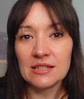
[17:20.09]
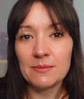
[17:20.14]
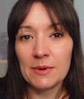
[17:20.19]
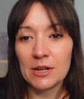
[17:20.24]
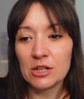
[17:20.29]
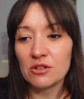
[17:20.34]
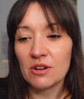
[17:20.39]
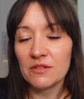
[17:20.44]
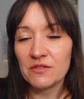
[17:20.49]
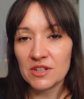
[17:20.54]
to
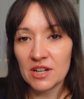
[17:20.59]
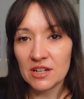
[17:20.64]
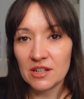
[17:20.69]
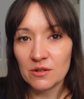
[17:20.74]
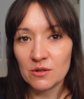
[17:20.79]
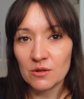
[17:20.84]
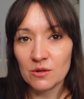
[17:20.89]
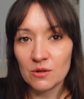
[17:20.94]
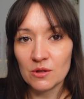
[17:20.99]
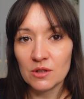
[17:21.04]
make sure I've done
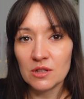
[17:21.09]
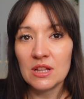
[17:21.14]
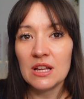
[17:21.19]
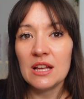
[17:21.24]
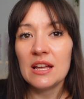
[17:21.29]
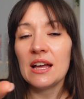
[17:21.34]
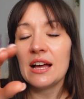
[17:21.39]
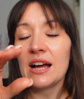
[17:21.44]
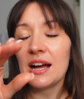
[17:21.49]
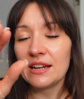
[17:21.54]
it all
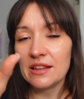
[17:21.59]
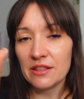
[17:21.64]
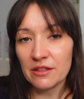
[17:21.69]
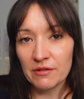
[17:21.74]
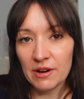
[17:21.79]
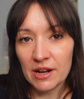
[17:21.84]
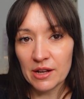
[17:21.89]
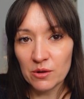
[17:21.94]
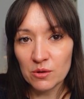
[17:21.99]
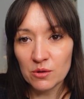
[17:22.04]
and in the
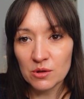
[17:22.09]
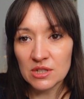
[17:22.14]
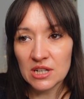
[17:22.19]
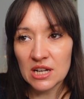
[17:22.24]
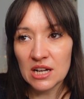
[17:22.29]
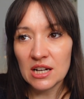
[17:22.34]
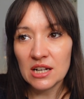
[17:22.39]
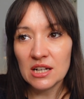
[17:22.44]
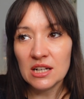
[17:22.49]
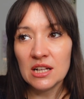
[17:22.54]
right
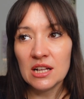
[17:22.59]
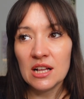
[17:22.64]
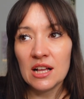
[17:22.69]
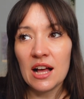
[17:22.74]
order.